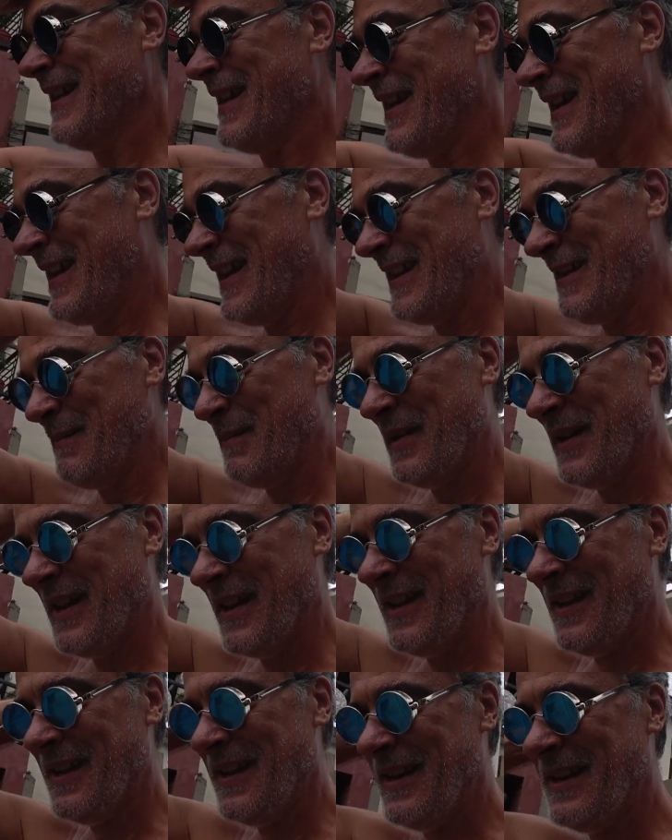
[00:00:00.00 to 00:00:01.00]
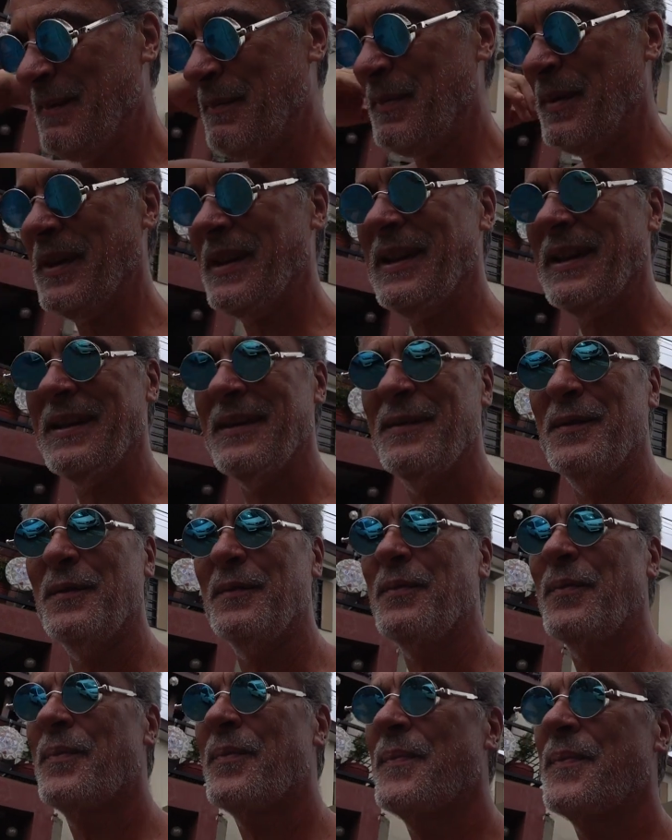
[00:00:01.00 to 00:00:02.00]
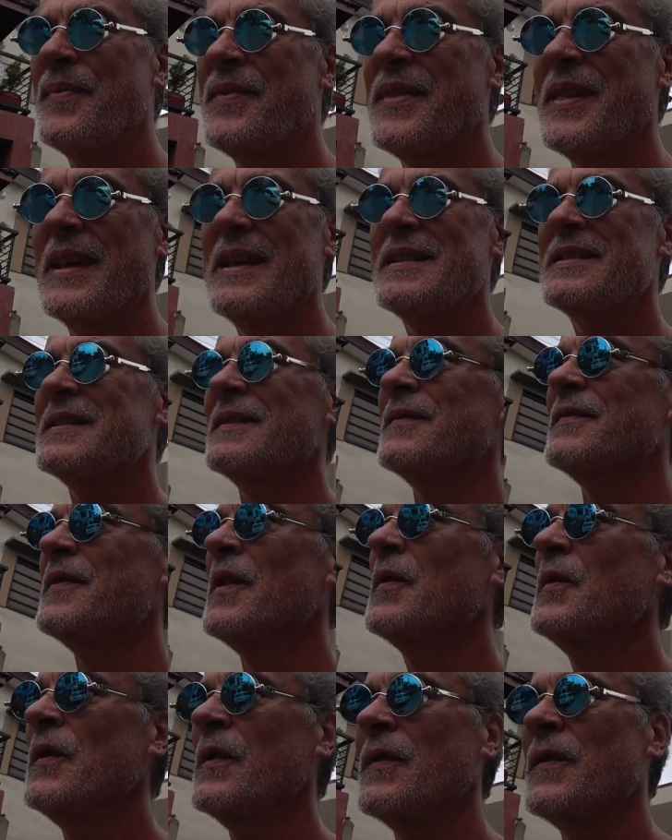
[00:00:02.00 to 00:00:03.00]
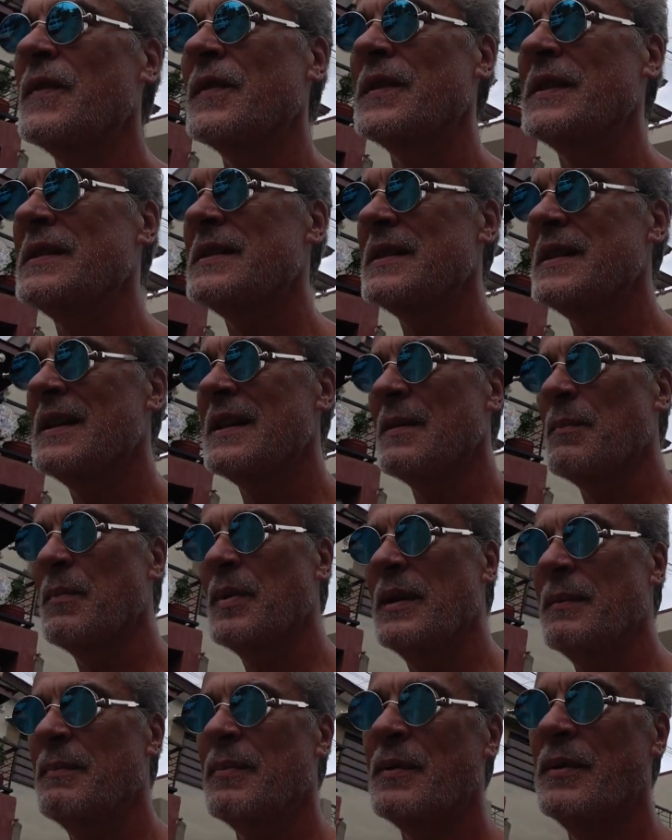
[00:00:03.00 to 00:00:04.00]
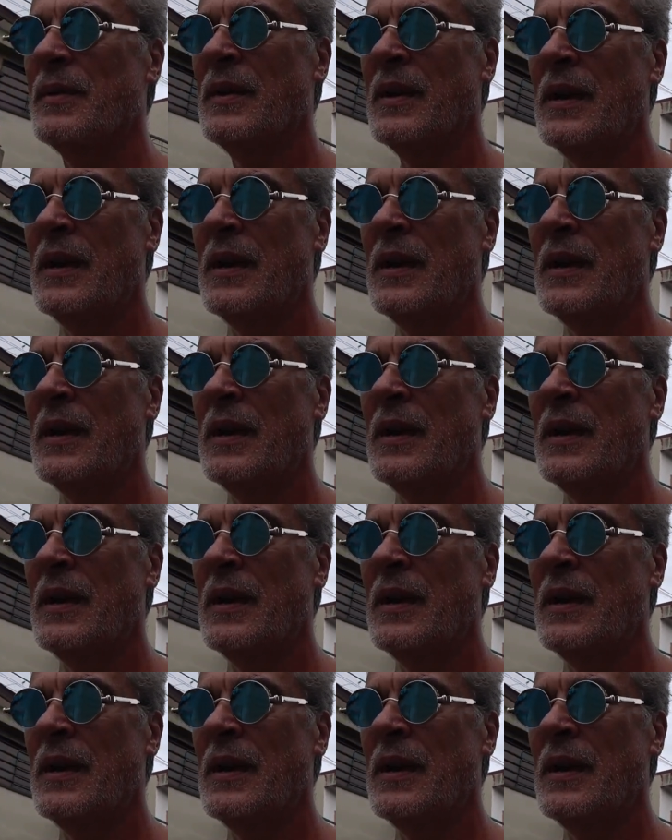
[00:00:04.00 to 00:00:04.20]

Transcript: Anybody who thinks of voting for these kind of people,